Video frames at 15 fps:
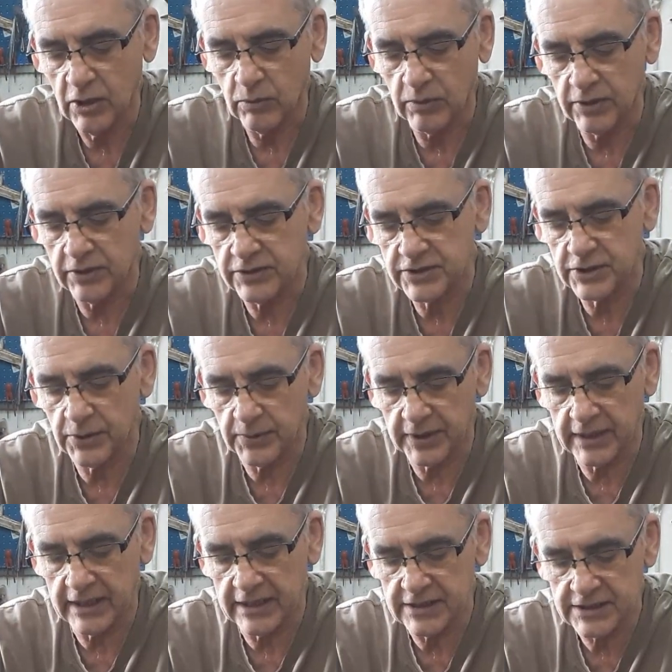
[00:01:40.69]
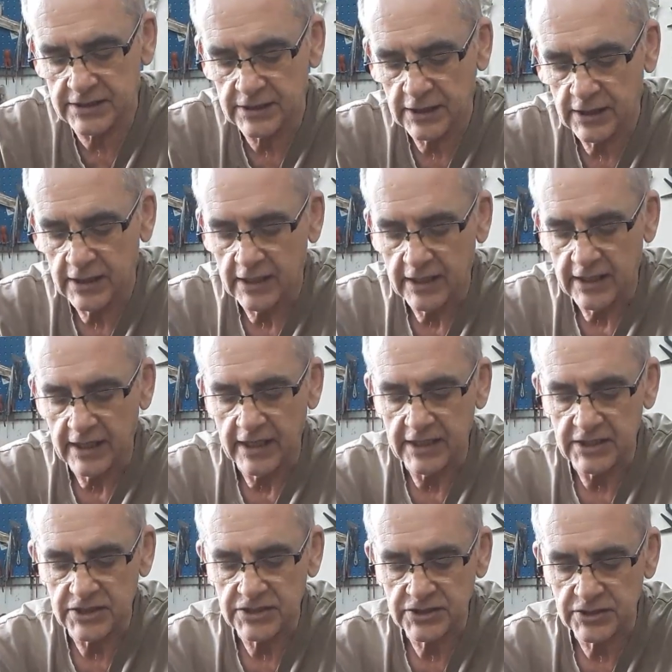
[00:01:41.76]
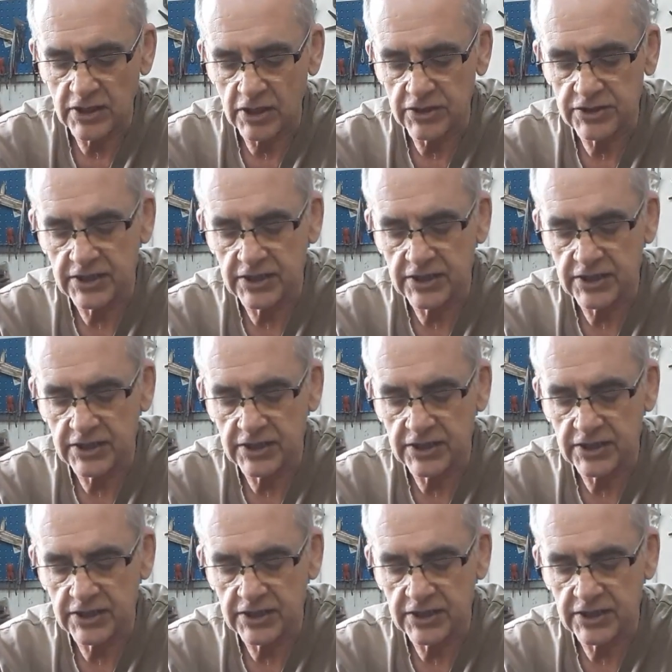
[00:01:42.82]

what it's doing is it's